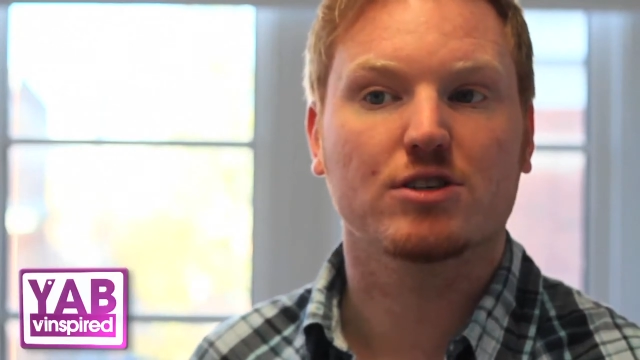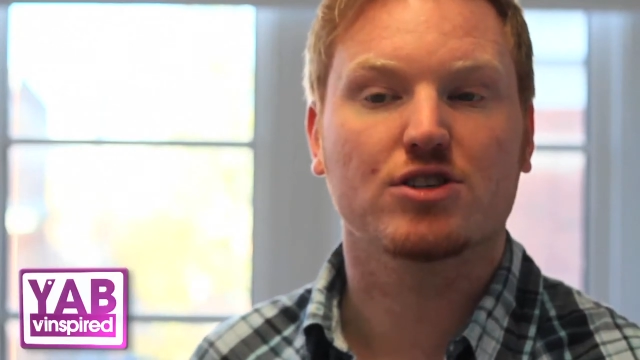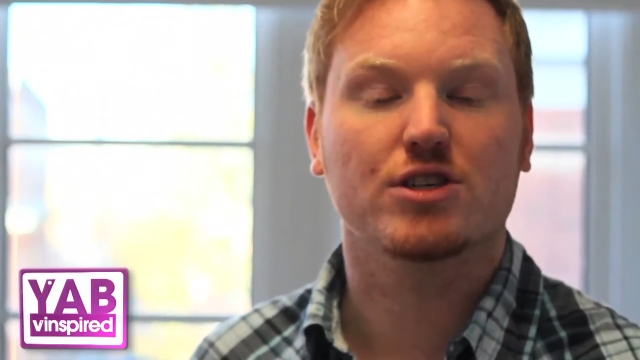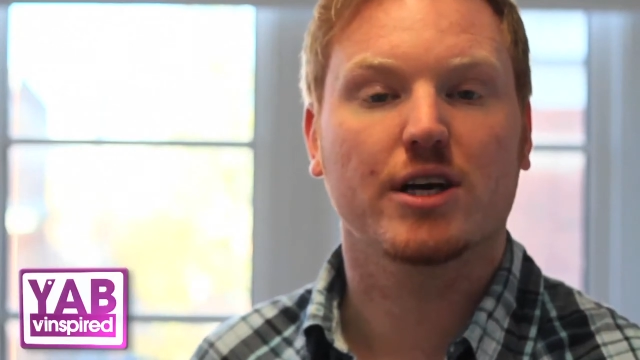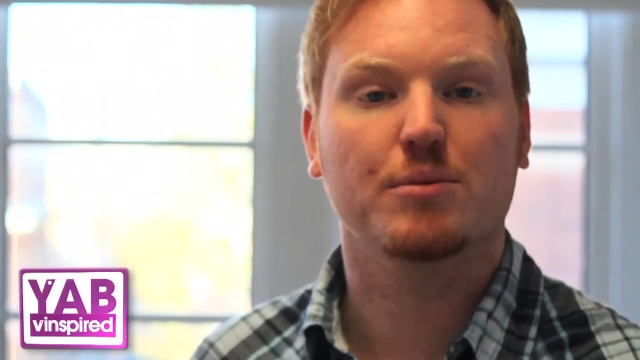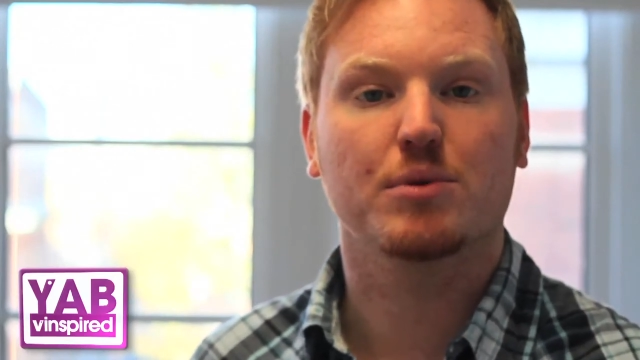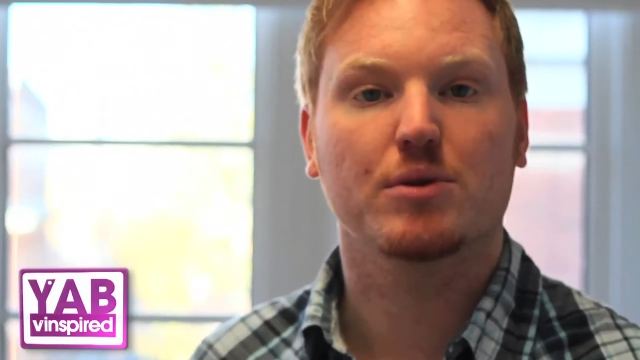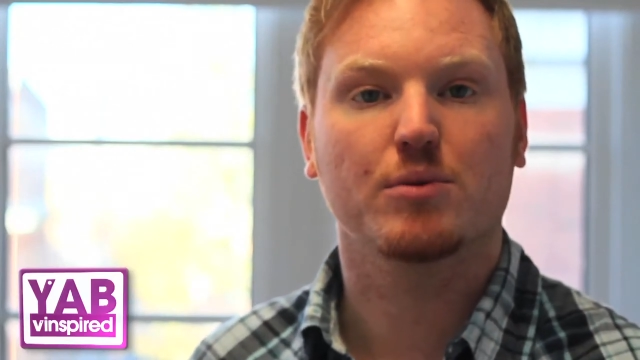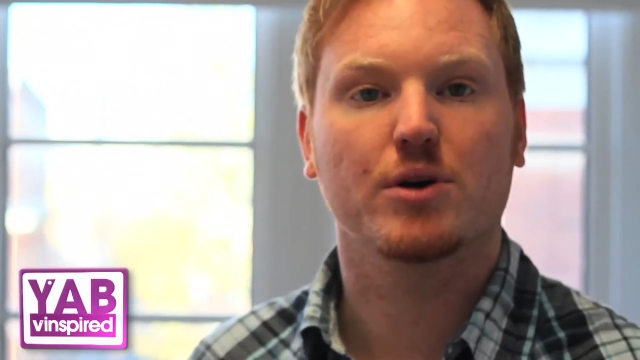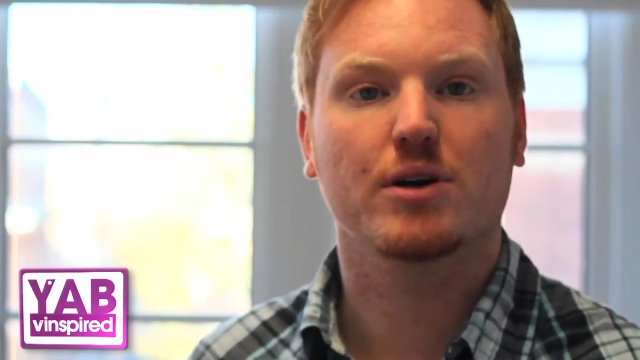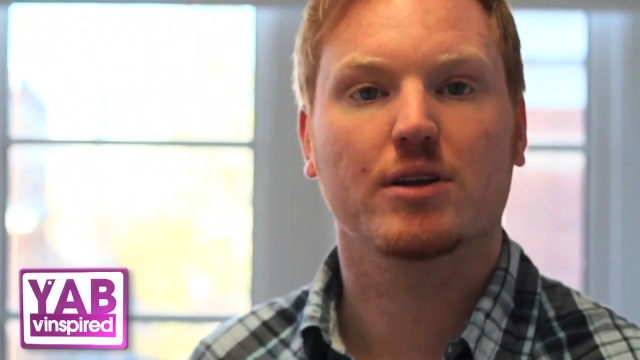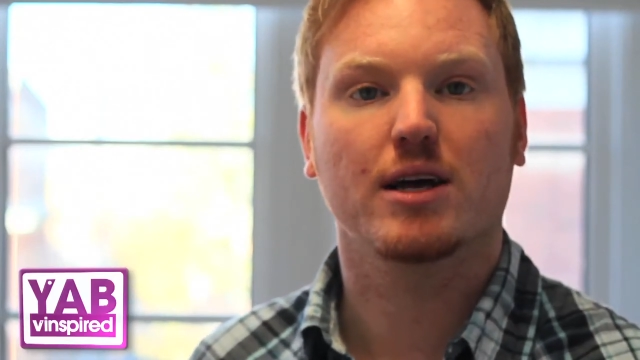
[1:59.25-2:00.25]
shape the
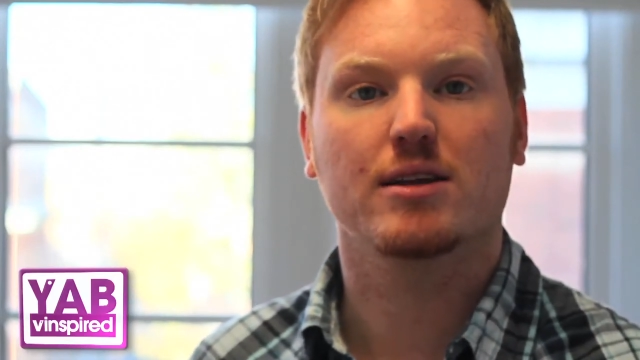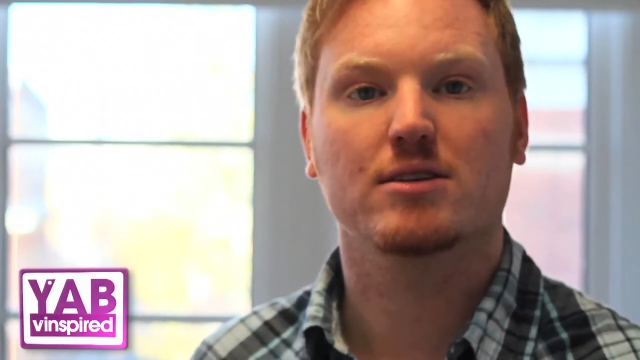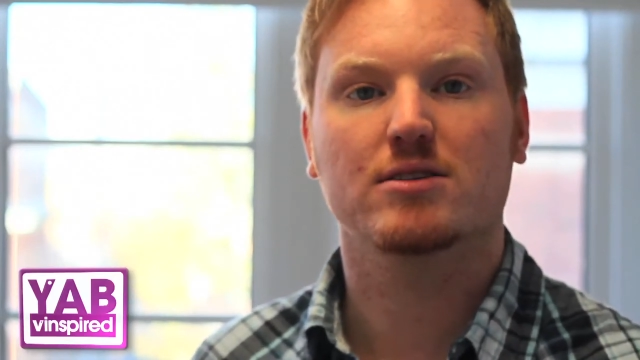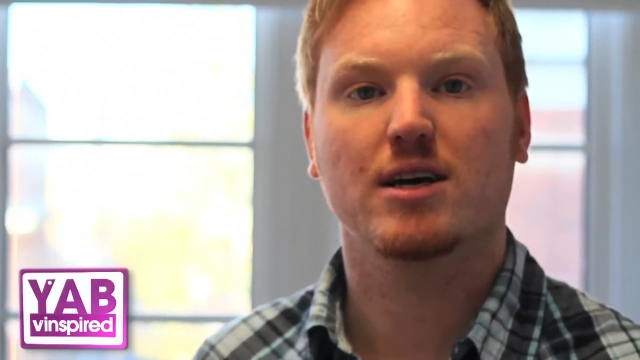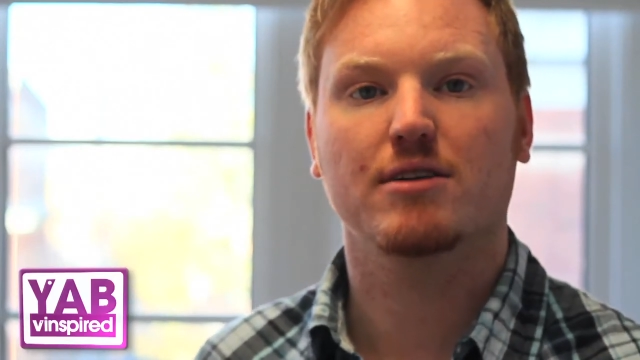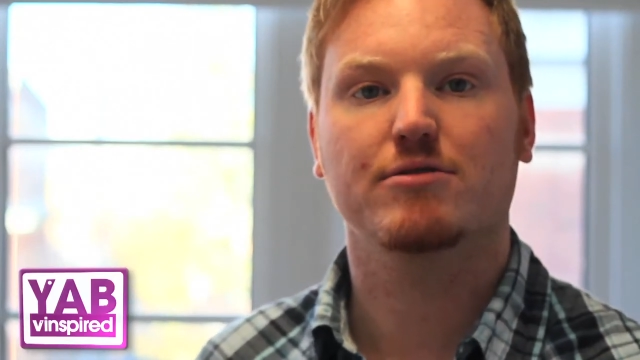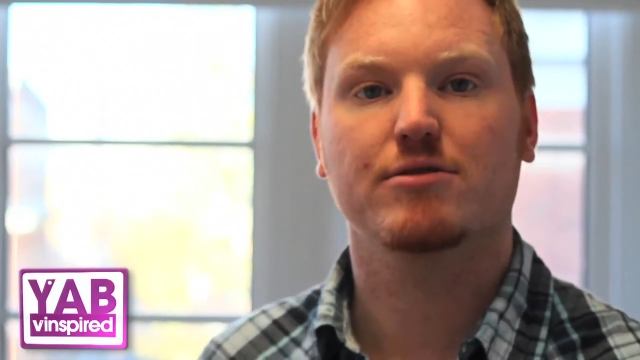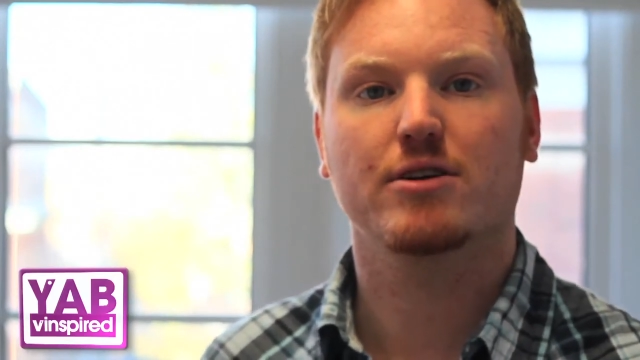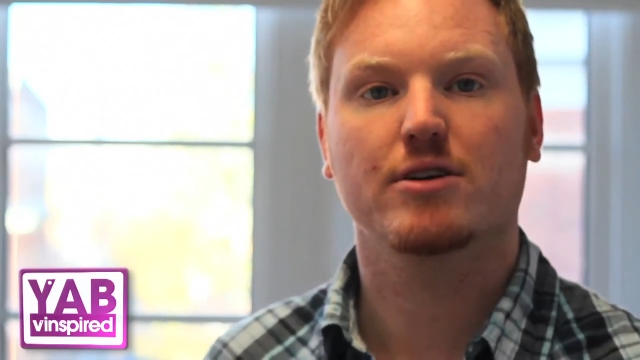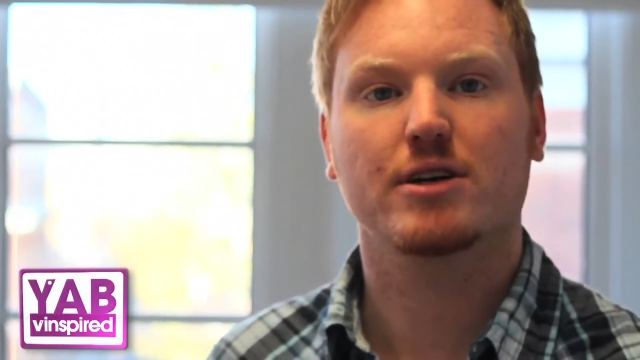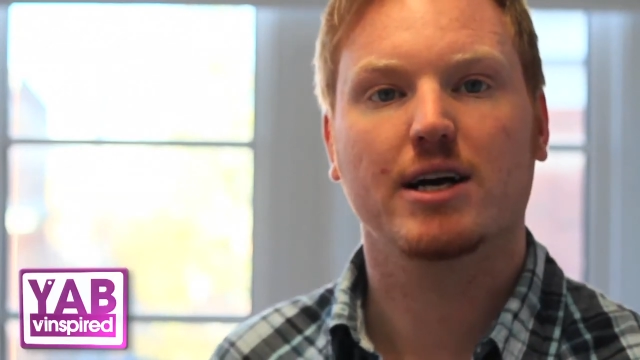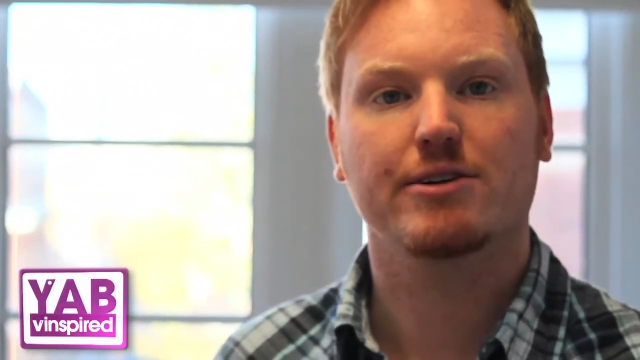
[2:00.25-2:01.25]
work that the staff are
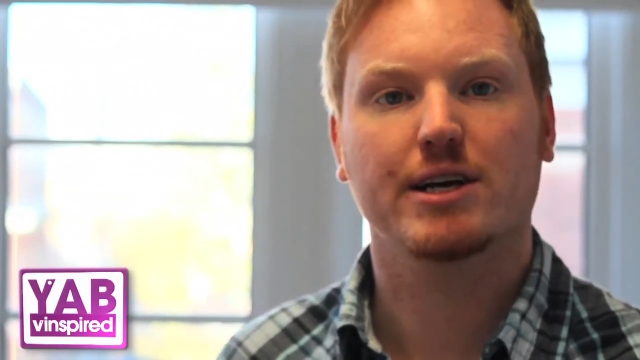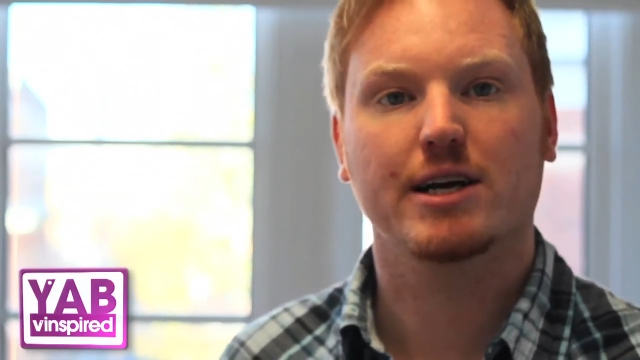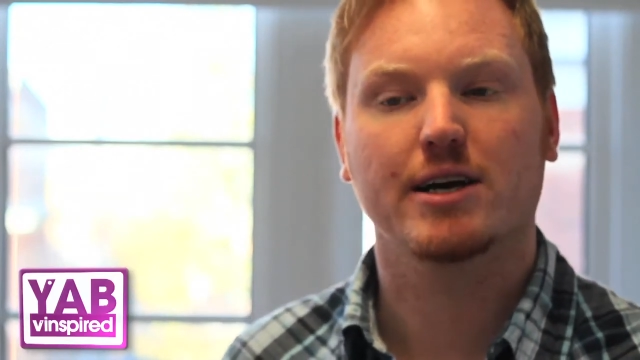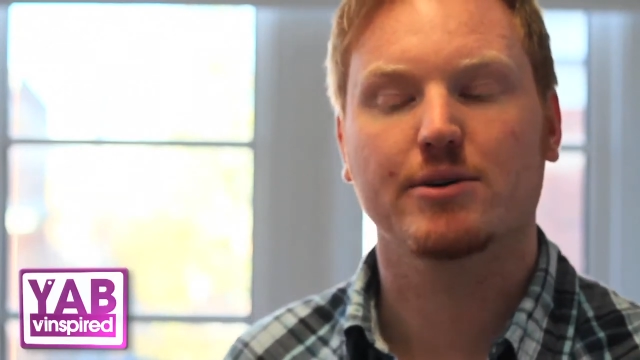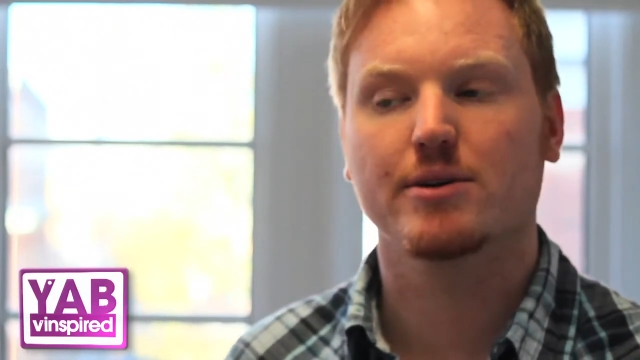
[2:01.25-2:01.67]
carrying out.